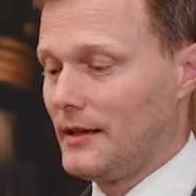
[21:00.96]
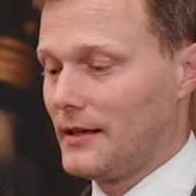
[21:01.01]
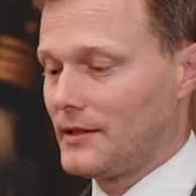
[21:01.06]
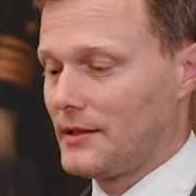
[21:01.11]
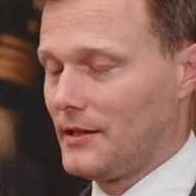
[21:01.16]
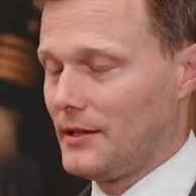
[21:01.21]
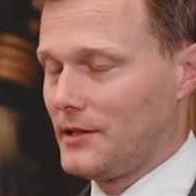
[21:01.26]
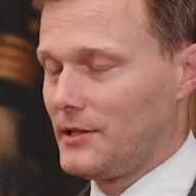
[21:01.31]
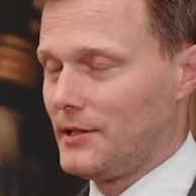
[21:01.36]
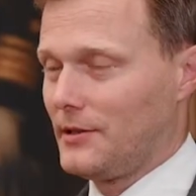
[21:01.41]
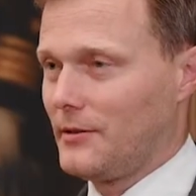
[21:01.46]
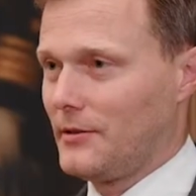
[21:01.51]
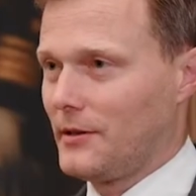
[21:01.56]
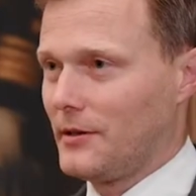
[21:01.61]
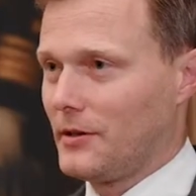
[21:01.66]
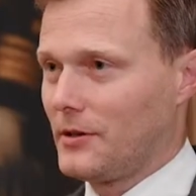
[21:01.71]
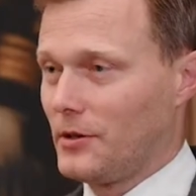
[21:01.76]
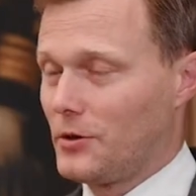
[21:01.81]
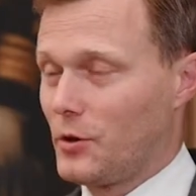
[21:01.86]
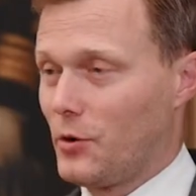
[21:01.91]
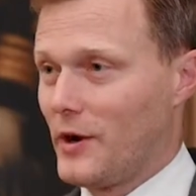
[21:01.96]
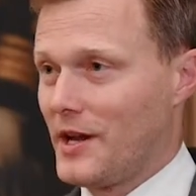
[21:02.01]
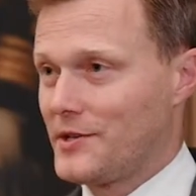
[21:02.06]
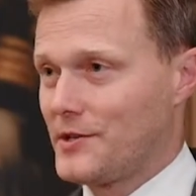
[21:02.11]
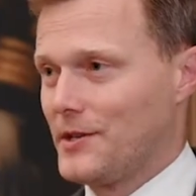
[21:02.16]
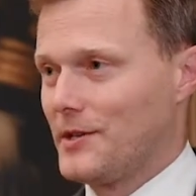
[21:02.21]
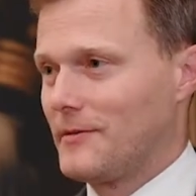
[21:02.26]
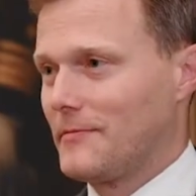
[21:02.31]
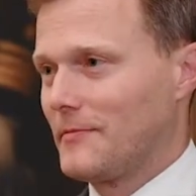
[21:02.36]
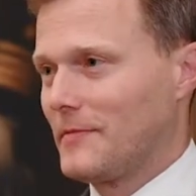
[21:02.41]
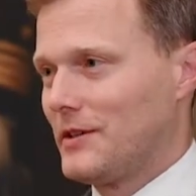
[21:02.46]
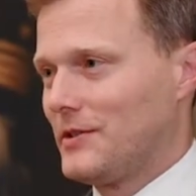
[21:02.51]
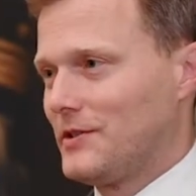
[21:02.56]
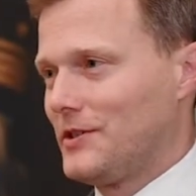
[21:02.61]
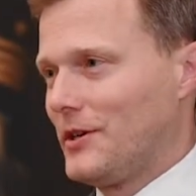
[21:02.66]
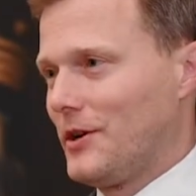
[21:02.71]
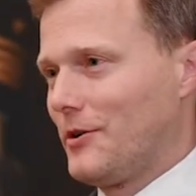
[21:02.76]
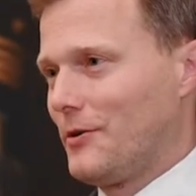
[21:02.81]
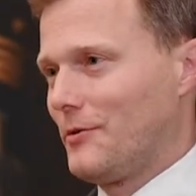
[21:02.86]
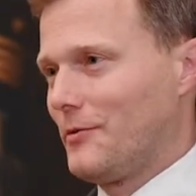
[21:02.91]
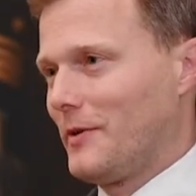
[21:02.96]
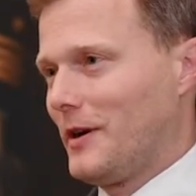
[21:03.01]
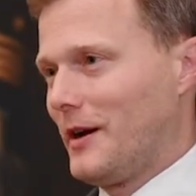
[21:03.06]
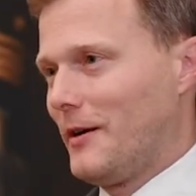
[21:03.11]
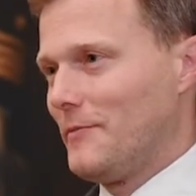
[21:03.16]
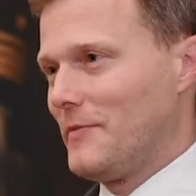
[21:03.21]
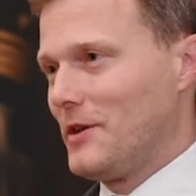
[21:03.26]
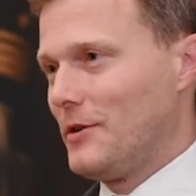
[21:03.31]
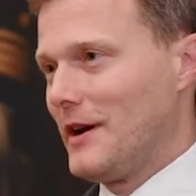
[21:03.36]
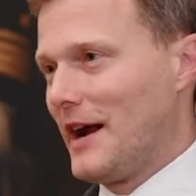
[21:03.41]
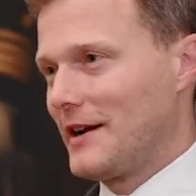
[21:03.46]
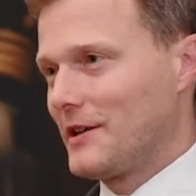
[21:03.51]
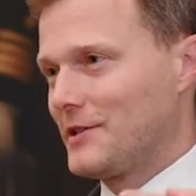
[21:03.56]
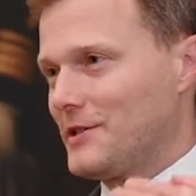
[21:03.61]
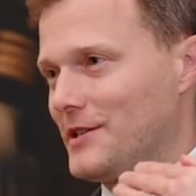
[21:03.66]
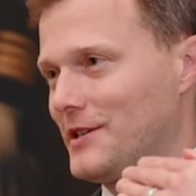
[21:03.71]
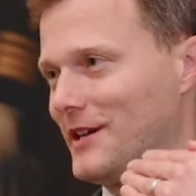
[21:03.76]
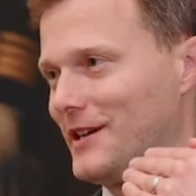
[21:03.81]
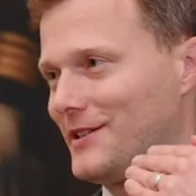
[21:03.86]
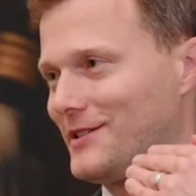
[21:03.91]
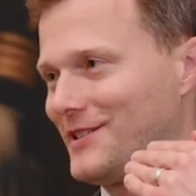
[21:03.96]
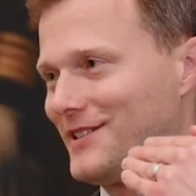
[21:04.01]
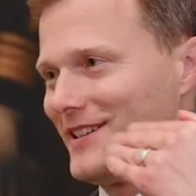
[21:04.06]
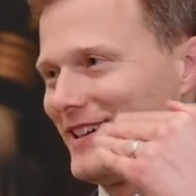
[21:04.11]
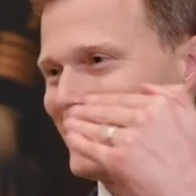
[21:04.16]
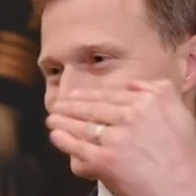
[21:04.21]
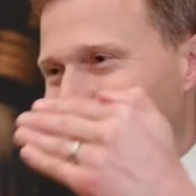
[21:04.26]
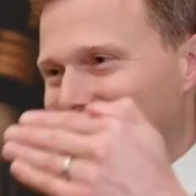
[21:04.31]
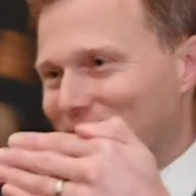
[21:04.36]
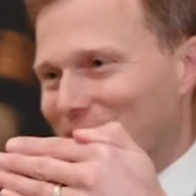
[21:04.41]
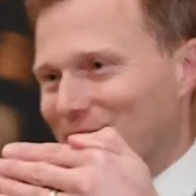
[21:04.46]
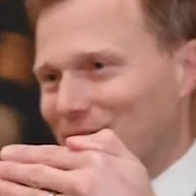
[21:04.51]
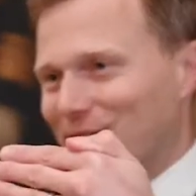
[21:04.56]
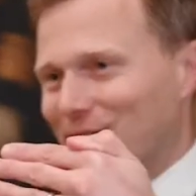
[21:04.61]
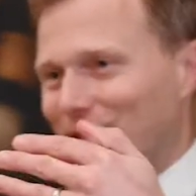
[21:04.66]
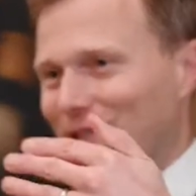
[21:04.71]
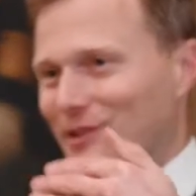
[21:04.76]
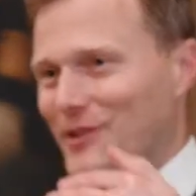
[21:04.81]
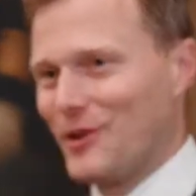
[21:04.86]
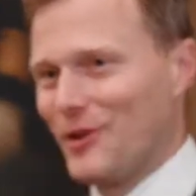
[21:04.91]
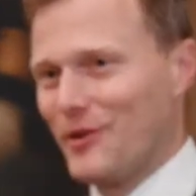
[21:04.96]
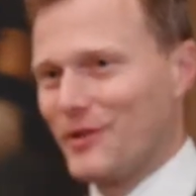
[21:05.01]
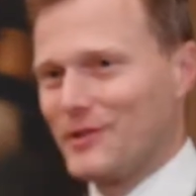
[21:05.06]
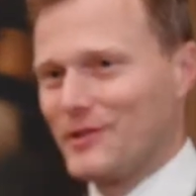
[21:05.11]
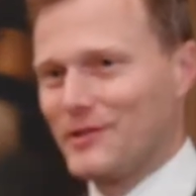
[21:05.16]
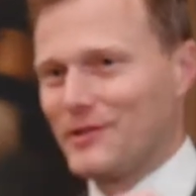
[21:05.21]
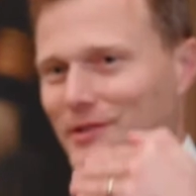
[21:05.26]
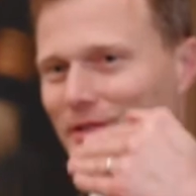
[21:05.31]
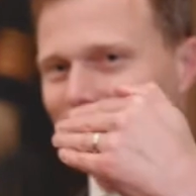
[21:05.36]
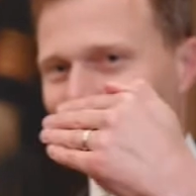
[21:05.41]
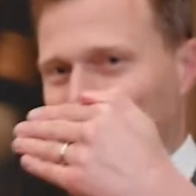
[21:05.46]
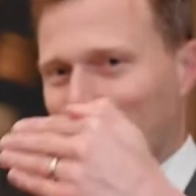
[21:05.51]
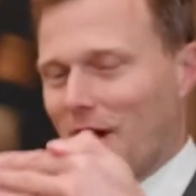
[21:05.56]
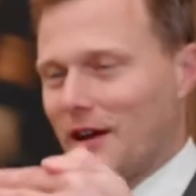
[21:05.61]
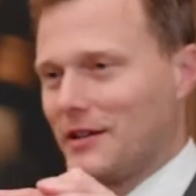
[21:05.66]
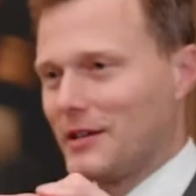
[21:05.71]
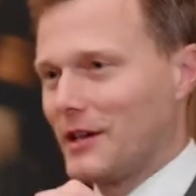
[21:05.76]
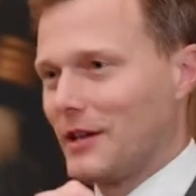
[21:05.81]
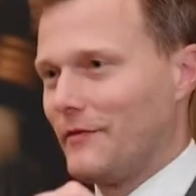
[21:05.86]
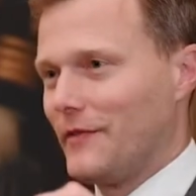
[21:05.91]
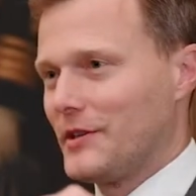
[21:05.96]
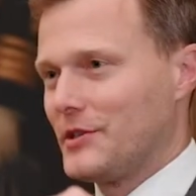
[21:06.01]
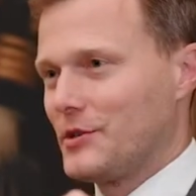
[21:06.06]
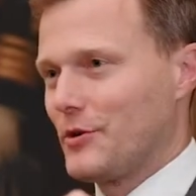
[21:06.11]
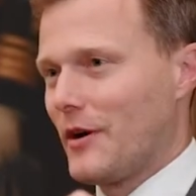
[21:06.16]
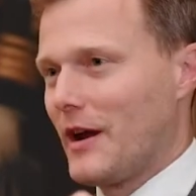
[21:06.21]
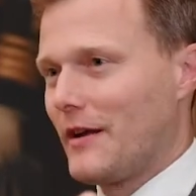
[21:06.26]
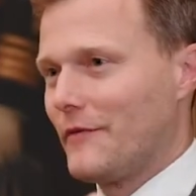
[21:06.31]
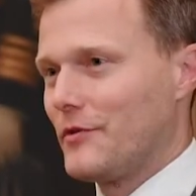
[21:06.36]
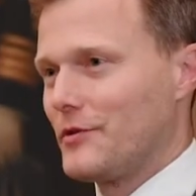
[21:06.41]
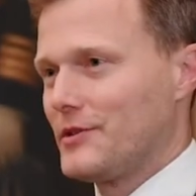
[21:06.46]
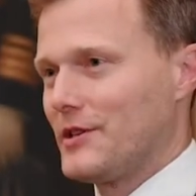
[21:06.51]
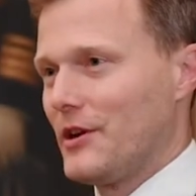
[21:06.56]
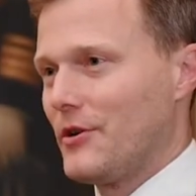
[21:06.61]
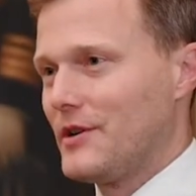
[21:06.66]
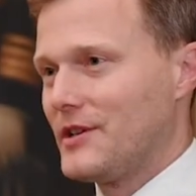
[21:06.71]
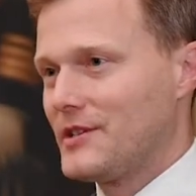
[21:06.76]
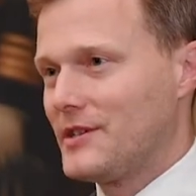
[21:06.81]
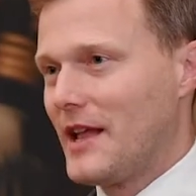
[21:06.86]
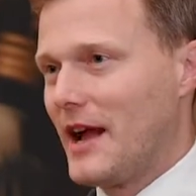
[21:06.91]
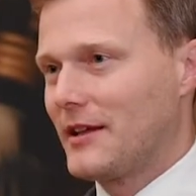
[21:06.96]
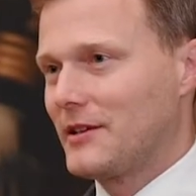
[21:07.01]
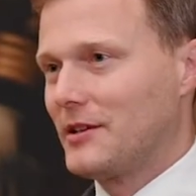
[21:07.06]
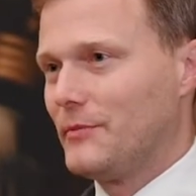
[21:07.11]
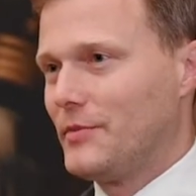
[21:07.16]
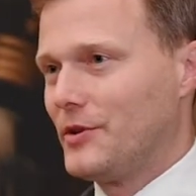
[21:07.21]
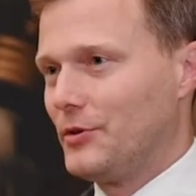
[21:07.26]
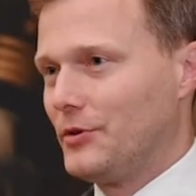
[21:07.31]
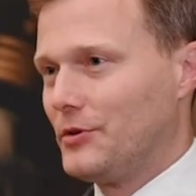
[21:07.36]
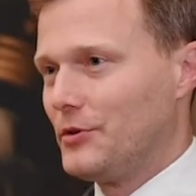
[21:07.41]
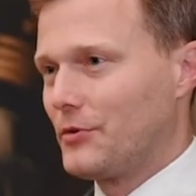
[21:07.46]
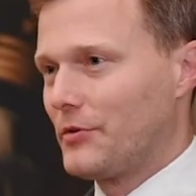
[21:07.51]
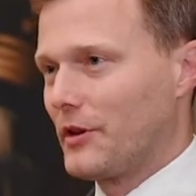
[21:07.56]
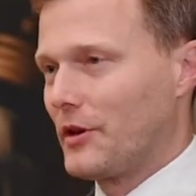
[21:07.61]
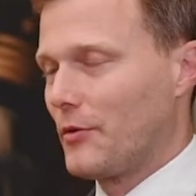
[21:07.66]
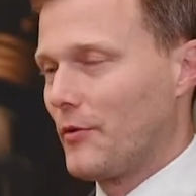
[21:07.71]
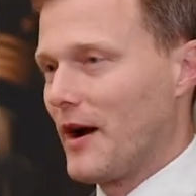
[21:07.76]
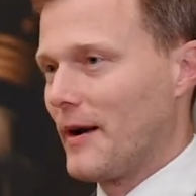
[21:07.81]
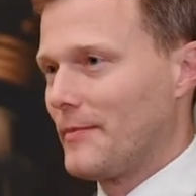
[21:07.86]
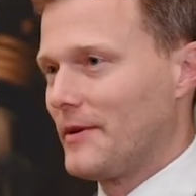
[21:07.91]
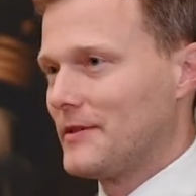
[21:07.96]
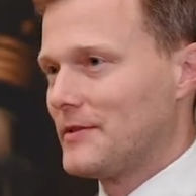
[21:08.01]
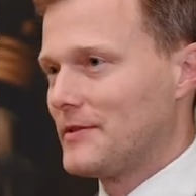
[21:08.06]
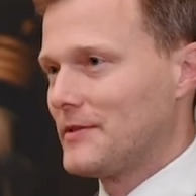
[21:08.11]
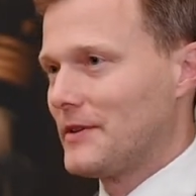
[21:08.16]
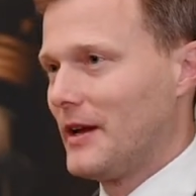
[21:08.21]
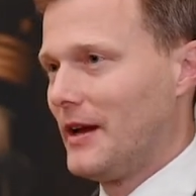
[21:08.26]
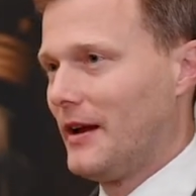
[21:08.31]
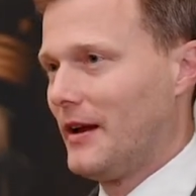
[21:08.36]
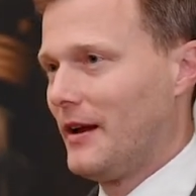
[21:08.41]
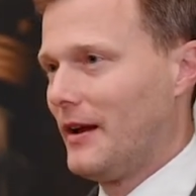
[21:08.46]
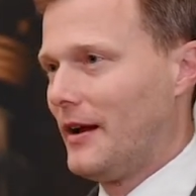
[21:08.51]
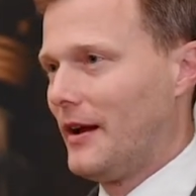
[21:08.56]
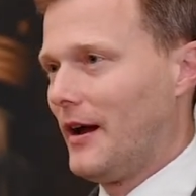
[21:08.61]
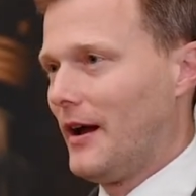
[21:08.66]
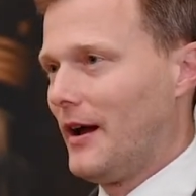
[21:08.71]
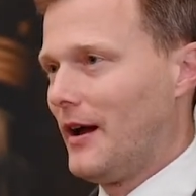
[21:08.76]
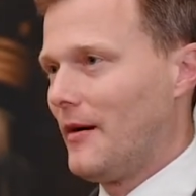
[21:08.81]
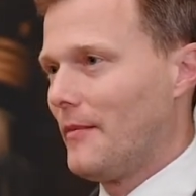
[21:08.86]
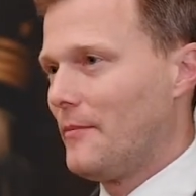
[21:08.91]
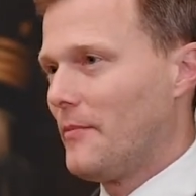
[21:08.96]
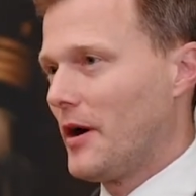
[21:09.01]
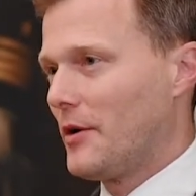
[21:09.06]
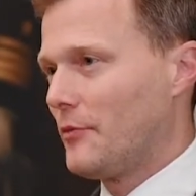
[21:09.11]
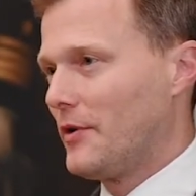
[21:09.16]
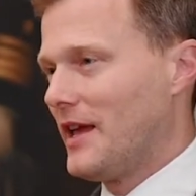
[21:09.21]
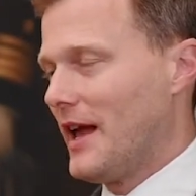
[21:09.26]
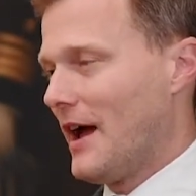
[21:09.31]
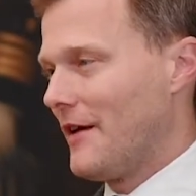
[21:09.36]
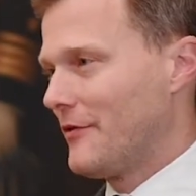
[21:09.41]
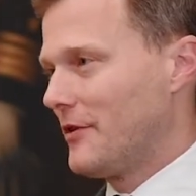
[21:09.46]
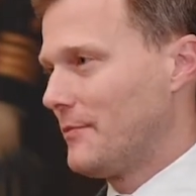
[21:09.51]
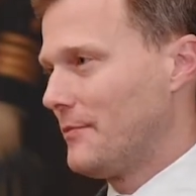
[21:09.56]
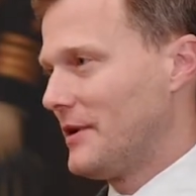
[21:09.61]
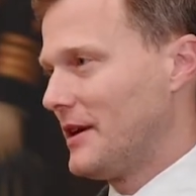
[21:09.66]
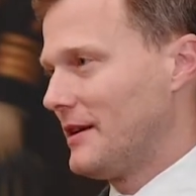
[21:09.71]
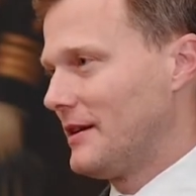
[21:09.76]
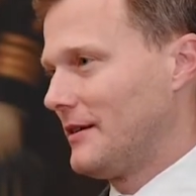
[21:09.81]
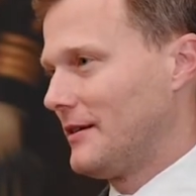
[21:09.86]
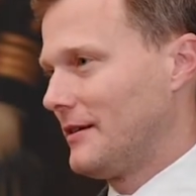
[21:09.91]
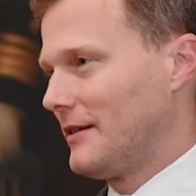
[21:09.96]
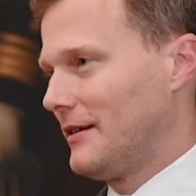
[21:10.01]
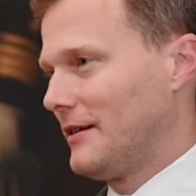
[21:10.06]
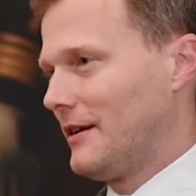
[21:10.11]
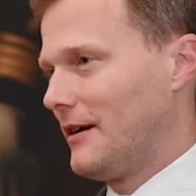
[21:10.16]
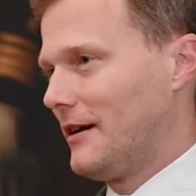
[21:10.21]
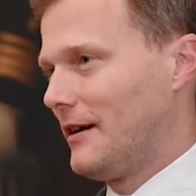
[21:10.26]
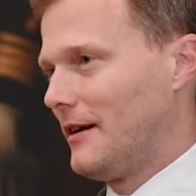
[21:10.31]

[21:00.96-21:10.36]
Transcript: Yeah, it's a good question. So the United States has extended deterrence, tried to convince our adversaries not to build nuclear weapons, but we haven't been